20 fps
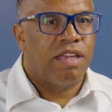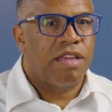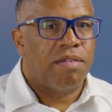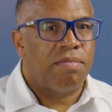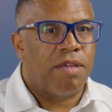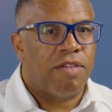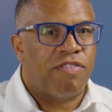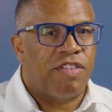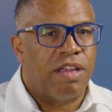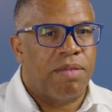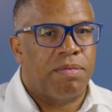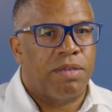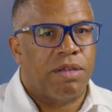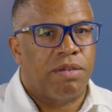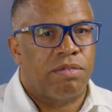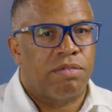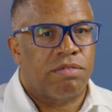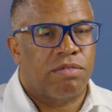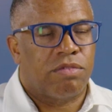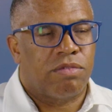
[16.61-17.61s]
My
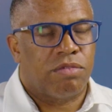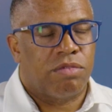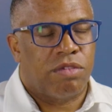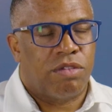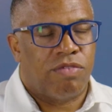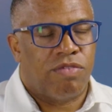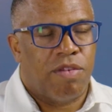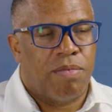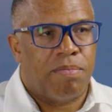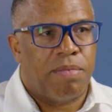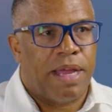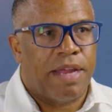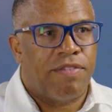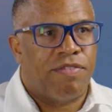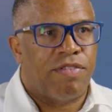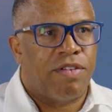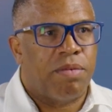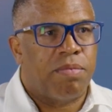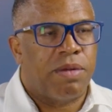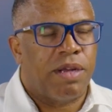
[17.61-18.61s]
family was from
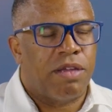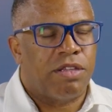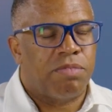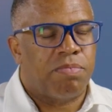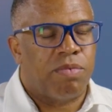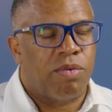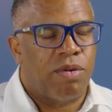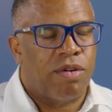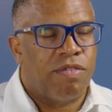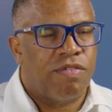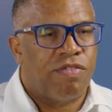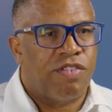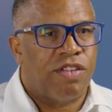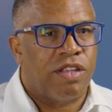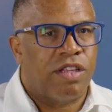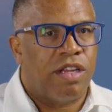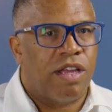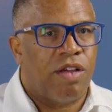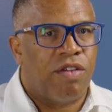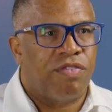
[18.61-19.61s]
Bedford, but I was born in
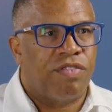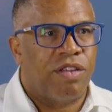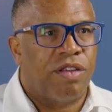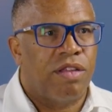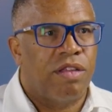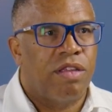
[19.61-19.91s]
Philadelphia.